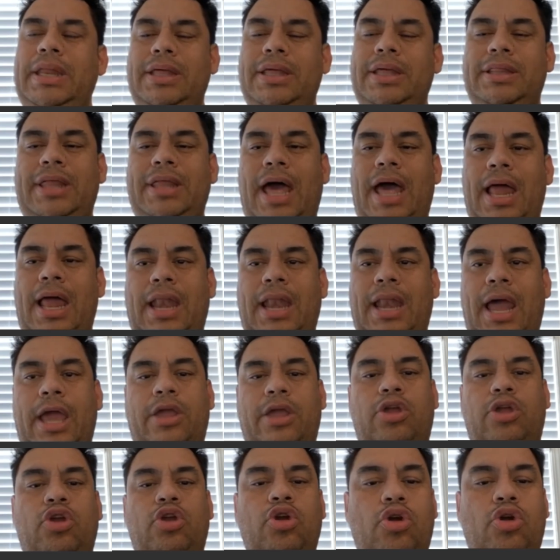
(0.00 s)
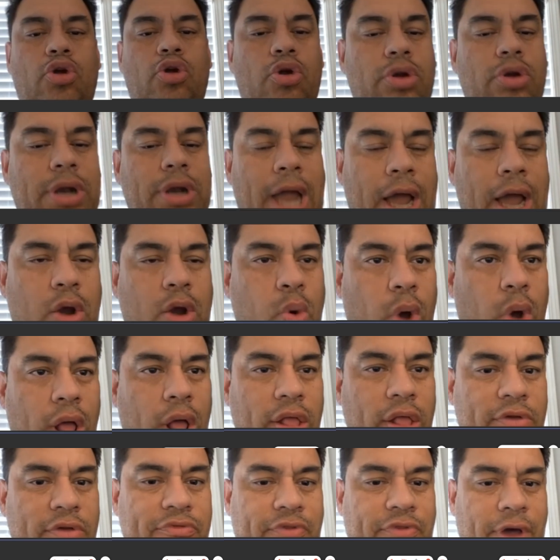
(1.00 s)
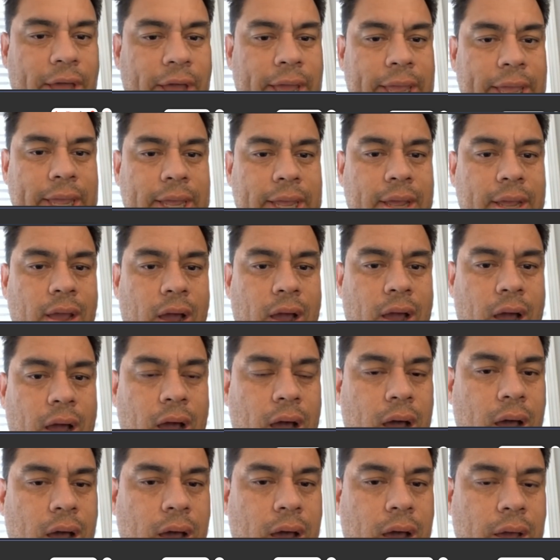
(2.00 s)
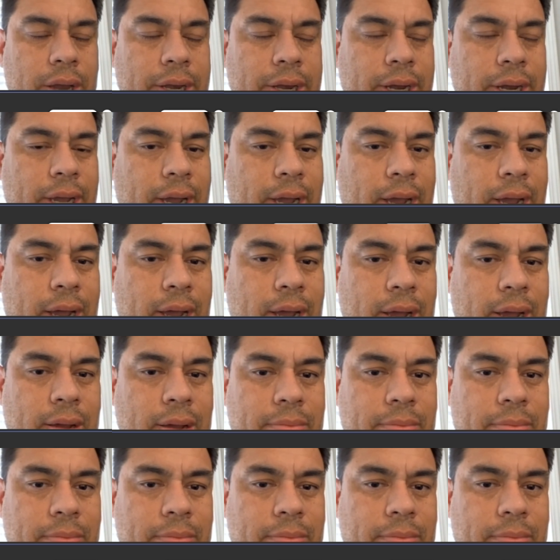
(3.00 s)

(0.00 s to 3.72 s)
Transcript: meaning that, like, you're not qualifying on